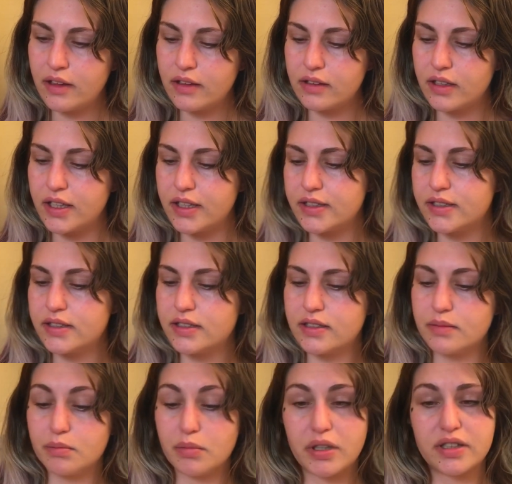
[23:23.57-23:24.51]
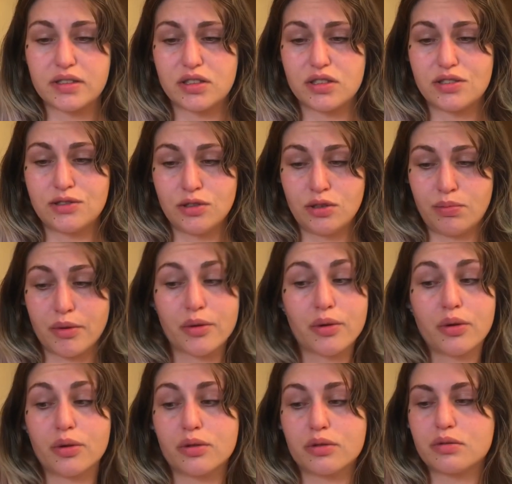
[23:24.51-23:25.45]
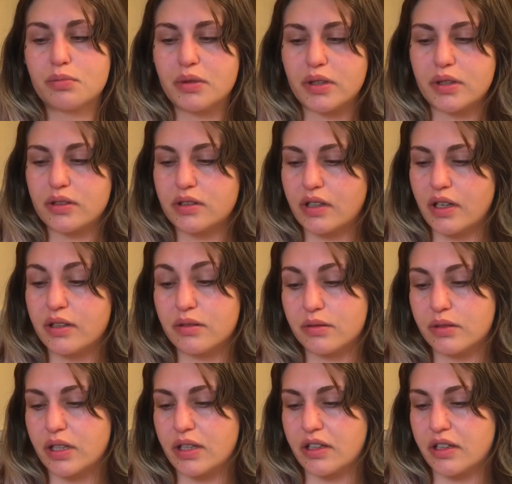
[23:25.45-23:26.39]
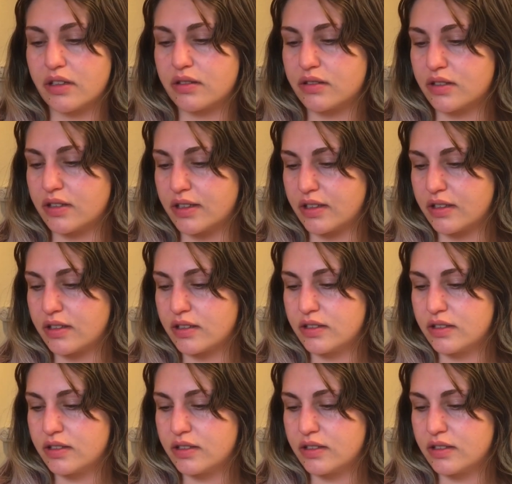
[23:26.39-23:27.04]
This, but it's super old, but I don't care. Like,